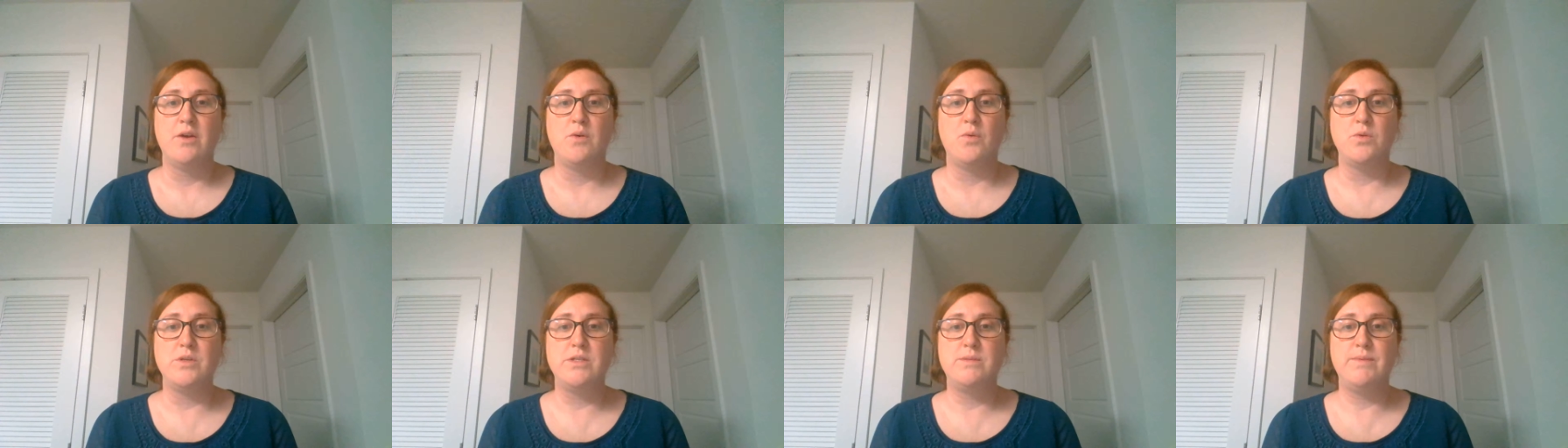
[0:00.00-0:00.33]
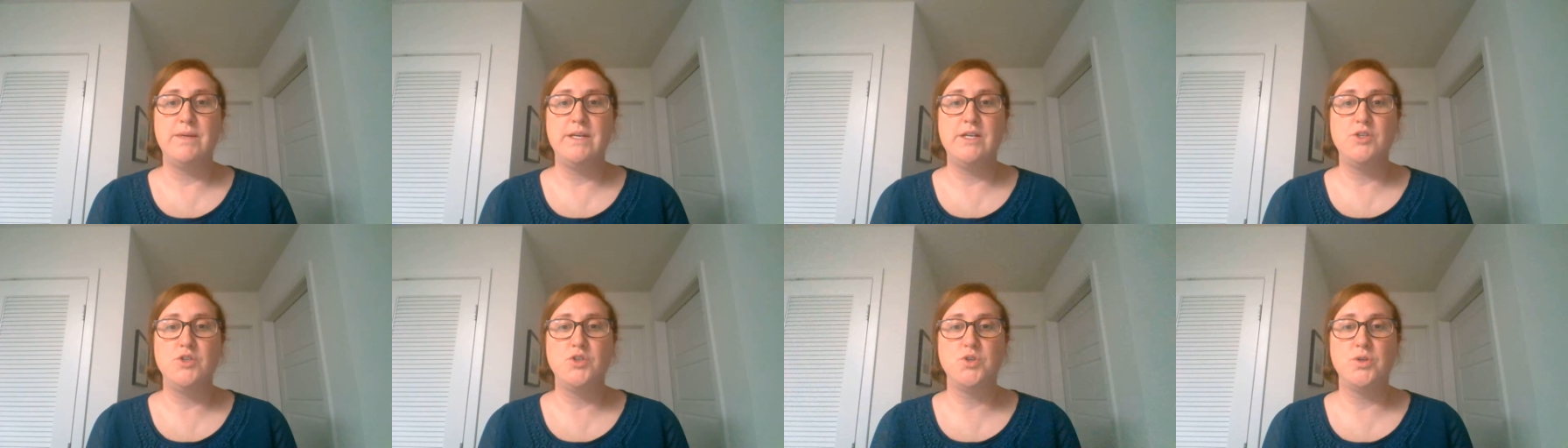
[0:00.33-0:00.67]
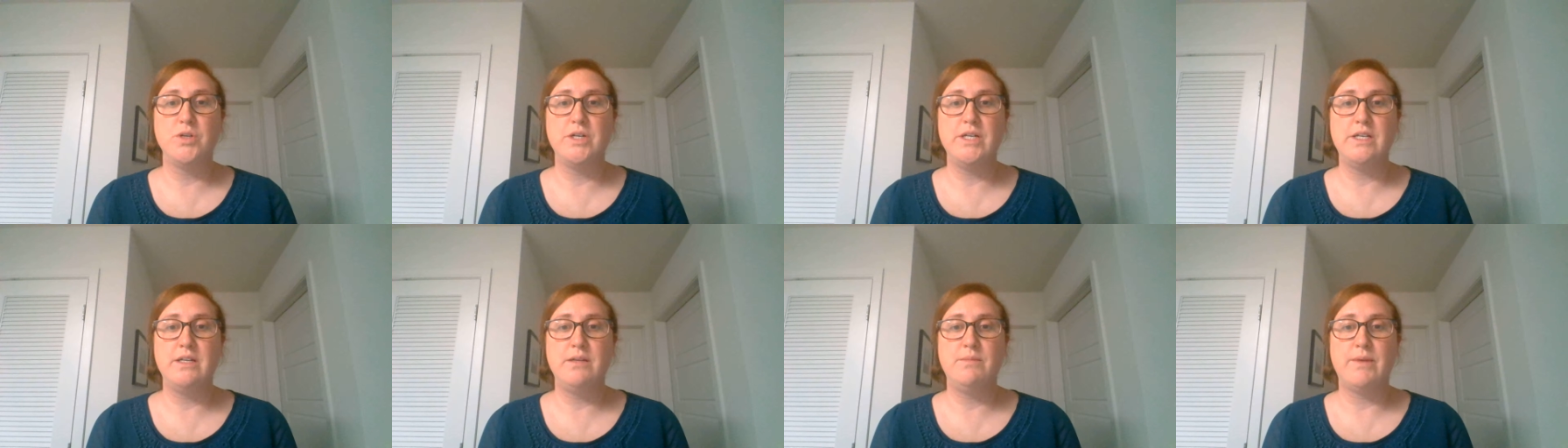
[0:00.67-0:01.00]
was being
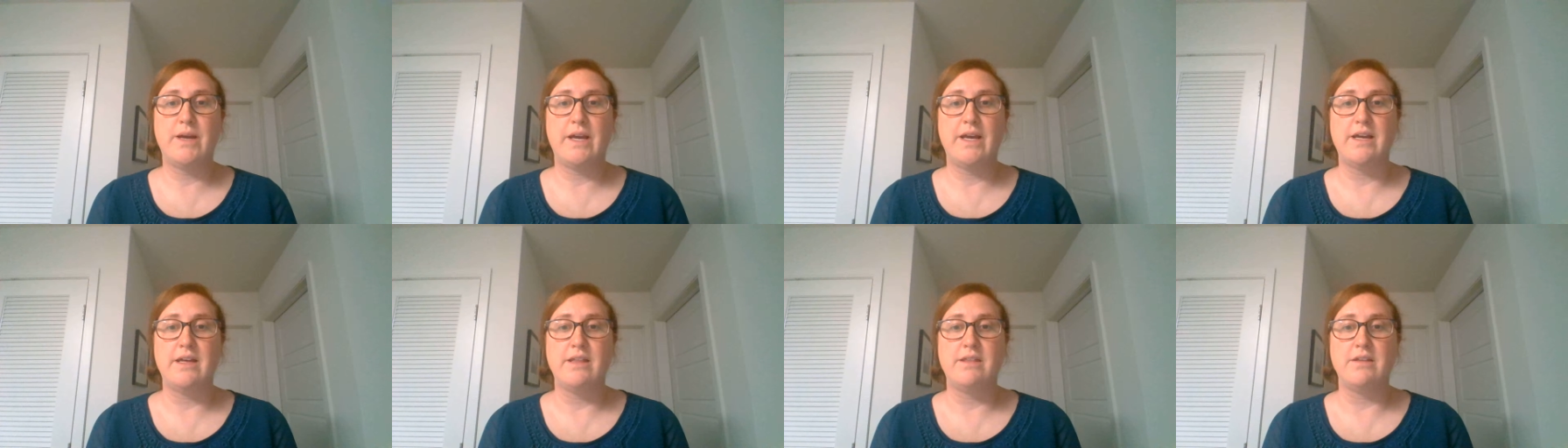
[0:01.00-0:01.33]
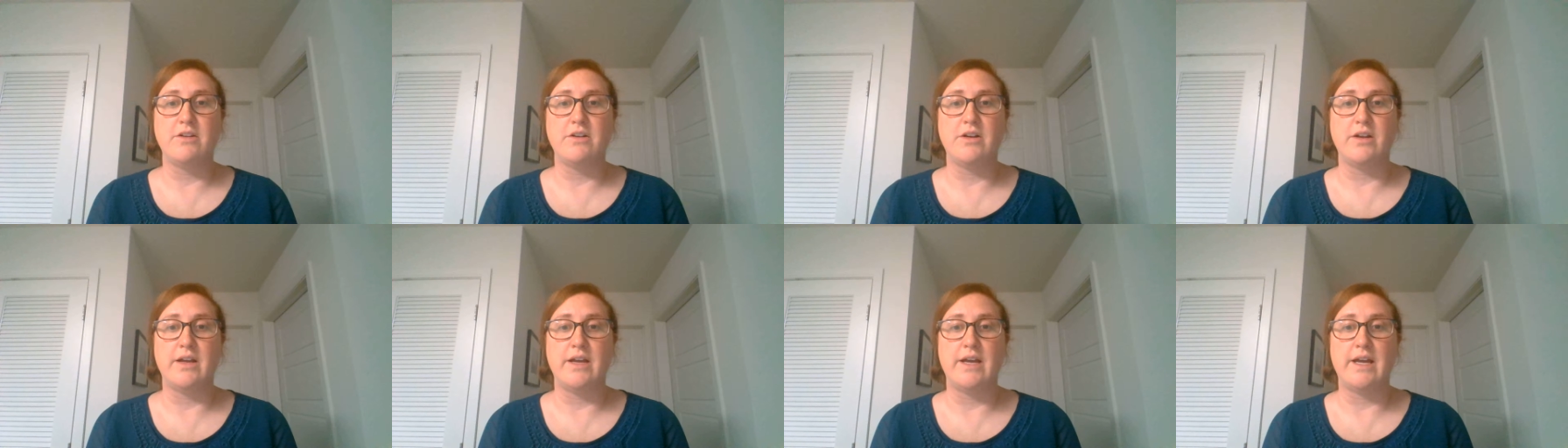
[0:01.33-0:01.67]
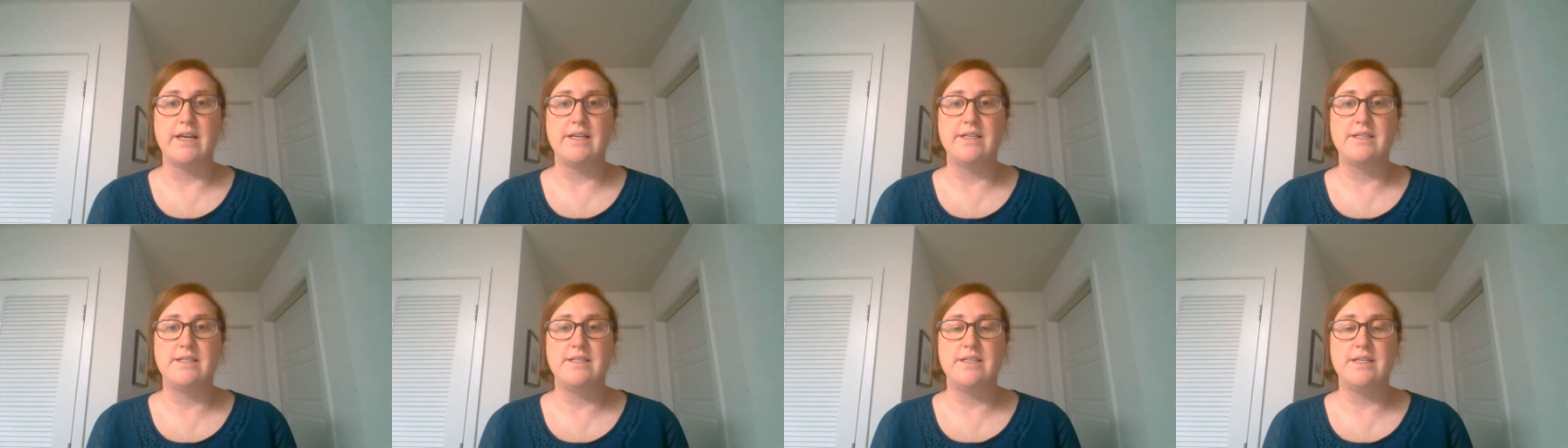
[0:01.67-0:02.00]
treated by either
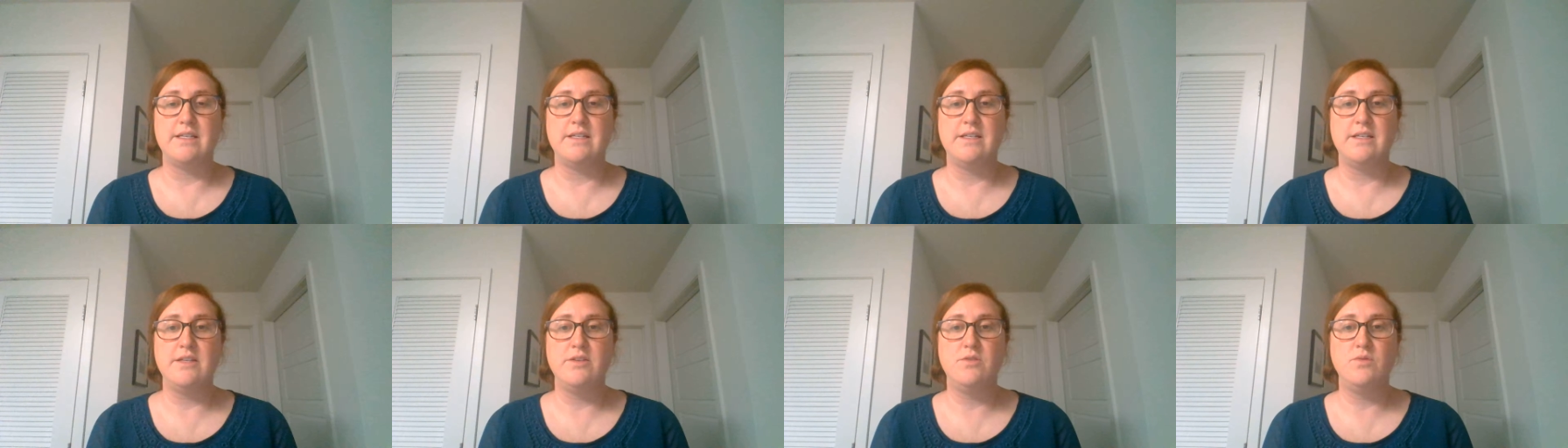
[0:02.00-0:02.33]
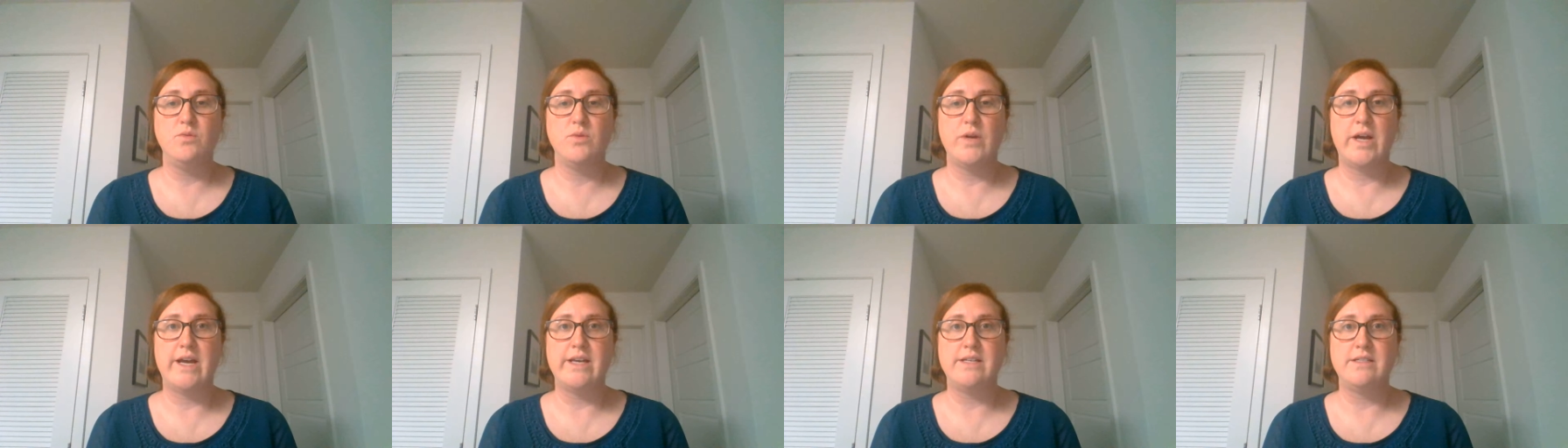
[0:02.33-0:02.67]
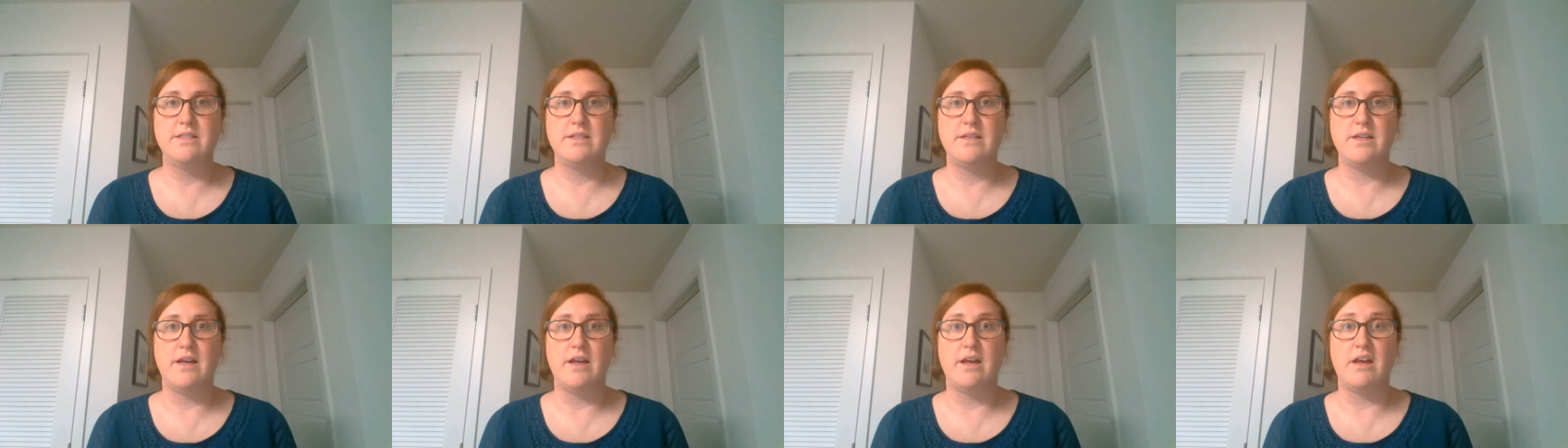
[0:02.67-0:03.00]
extended
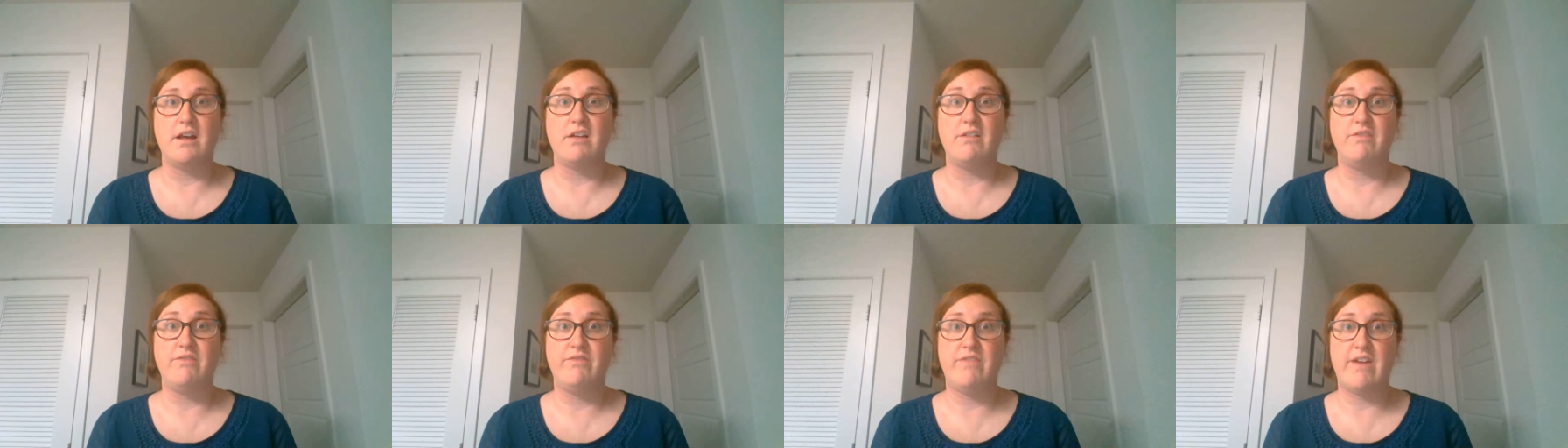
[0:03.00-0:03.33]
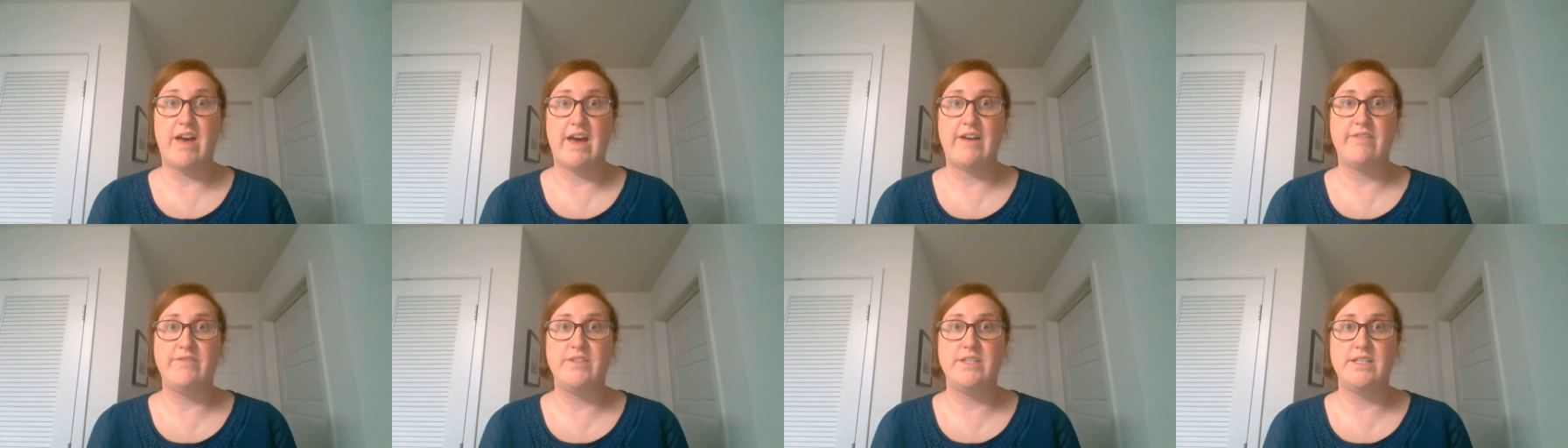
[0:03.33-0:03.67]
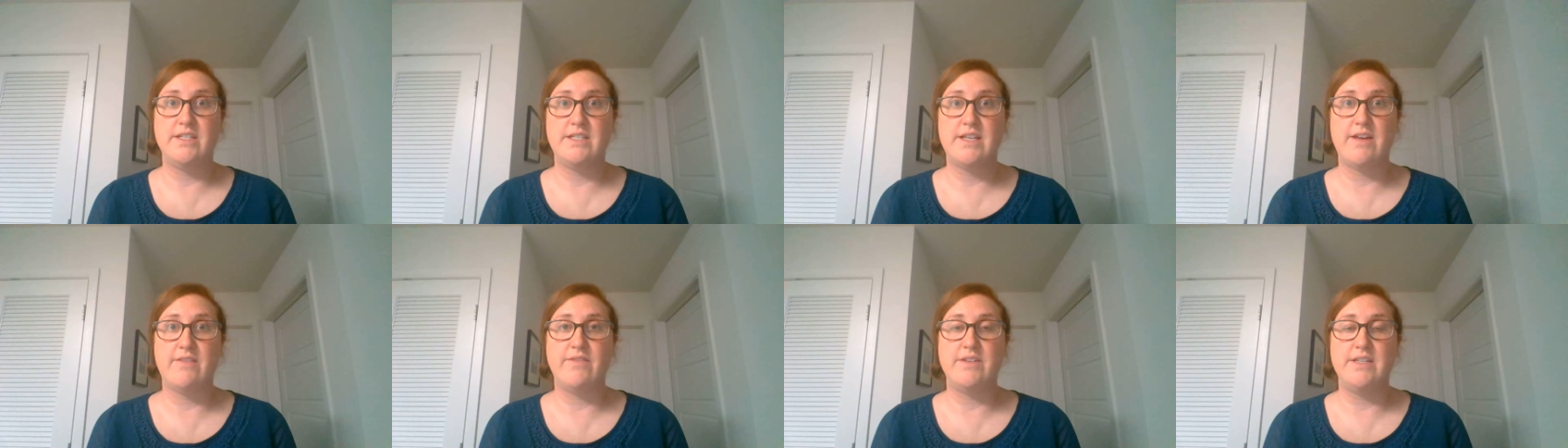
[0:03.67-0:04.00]
rest of 5 to
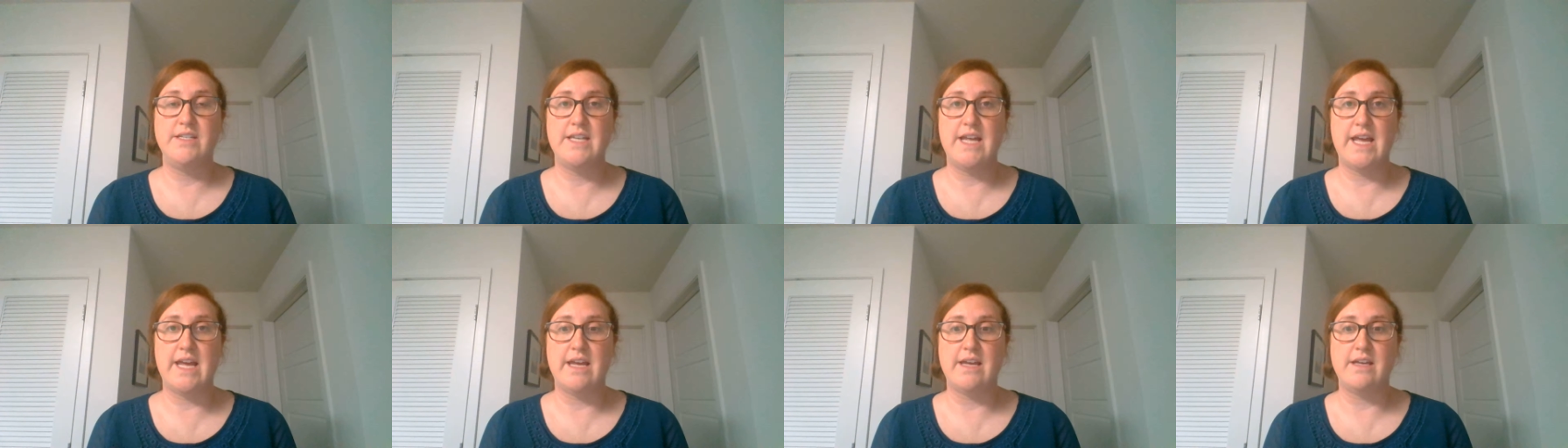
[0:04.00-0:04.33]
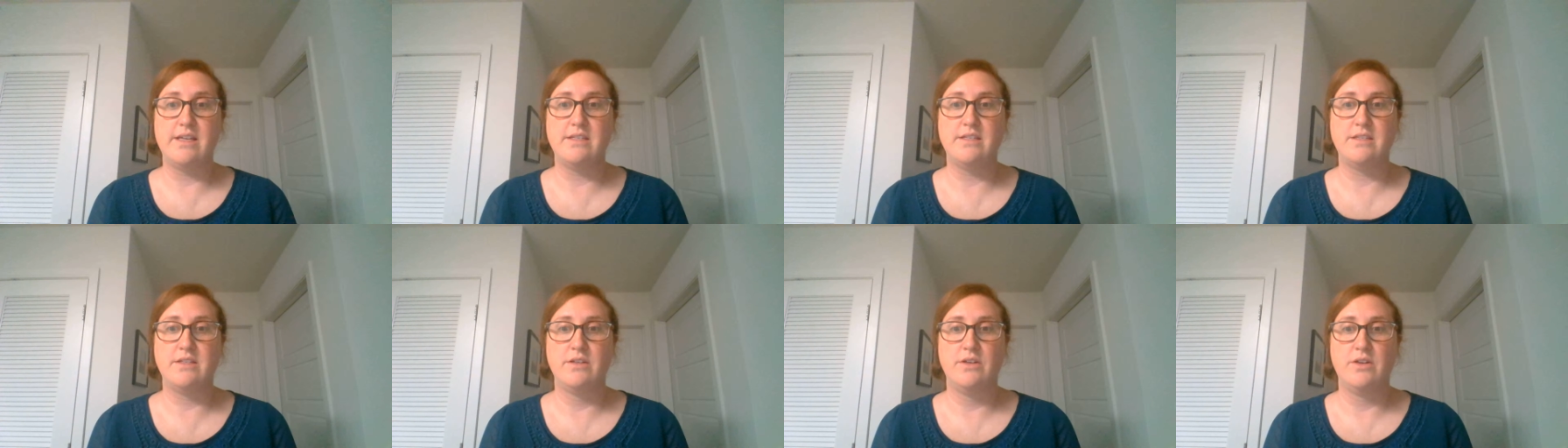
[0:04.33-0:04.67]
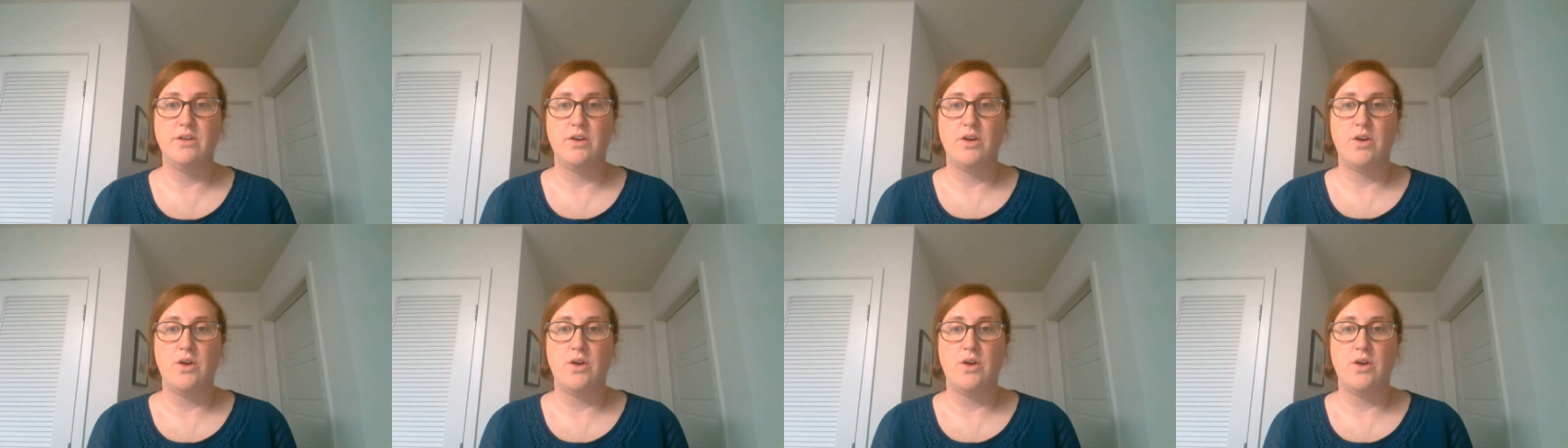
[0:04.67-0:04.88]
7 days